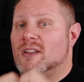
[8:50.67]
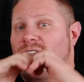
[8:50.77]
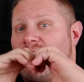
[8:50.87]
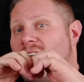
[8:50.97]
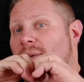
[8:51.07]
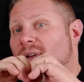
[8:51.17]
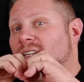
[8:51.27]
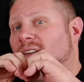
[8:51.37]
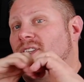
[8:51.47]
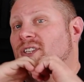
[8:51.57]
Shout out, much
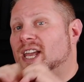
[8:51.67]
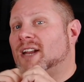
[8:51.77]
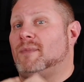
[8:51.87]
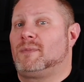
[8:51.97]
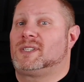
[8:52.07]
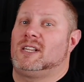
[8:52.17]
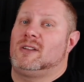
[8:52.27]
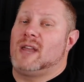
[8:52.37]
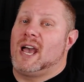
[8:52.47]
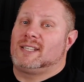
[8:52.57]
love to the channel members. Thank
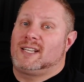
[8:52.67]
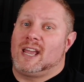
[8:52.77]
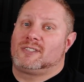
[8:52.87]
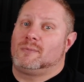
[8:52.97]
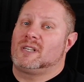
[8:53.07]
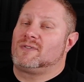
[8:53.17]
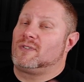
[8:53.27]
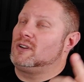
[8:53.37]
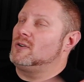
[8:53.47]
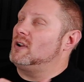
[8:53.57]
you guys and gals so much
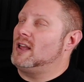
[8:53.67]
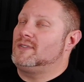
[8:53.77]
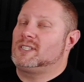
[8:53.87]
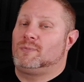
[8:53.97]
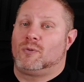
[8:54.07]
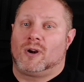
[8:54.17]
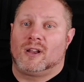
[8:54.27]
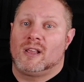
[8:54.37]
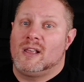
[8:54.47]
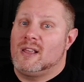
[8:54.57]
for your love and support.